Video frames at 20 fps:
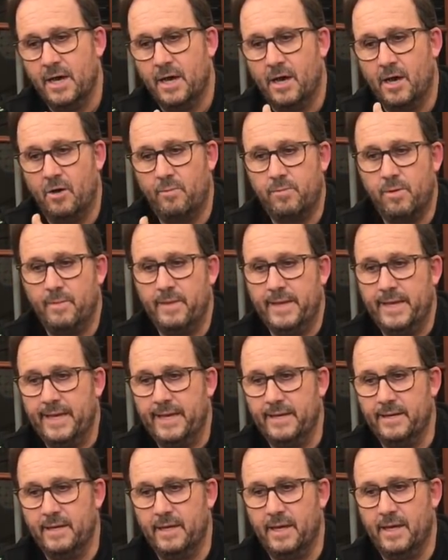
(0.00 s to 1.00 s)
I'll probably
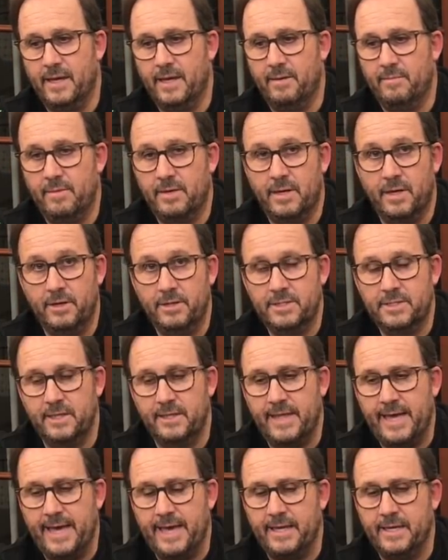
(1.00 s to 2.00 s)
get close to
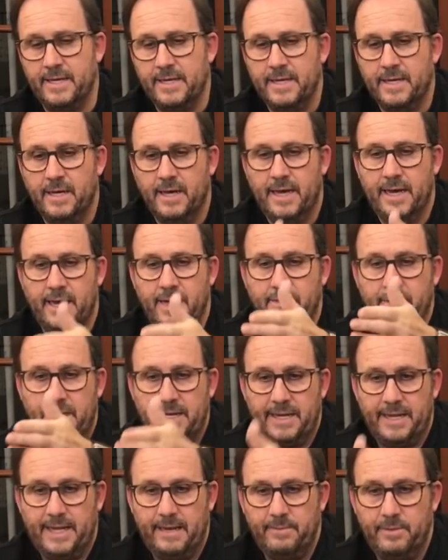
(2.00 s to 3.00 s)
that. The
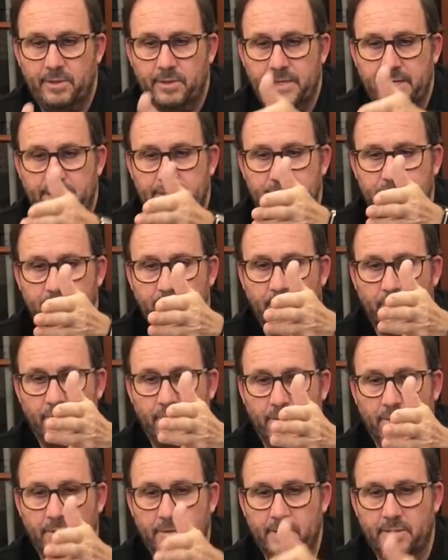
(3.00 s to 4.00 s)
cloud wheel gets you
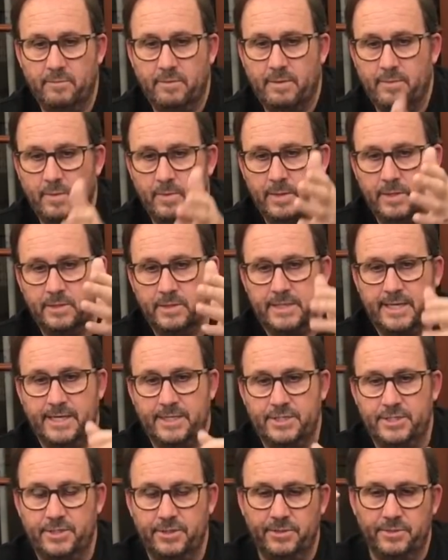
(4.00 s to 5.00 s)
more, the rubber wheels
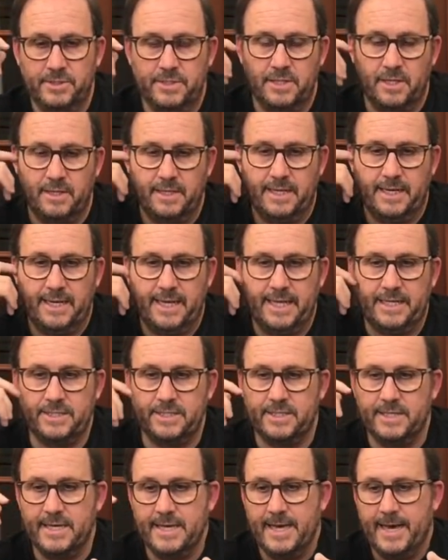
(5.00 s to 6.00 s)
gets you slightly
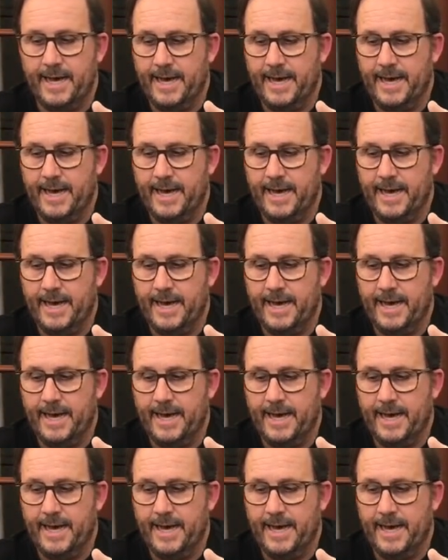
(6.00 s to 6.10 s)
less.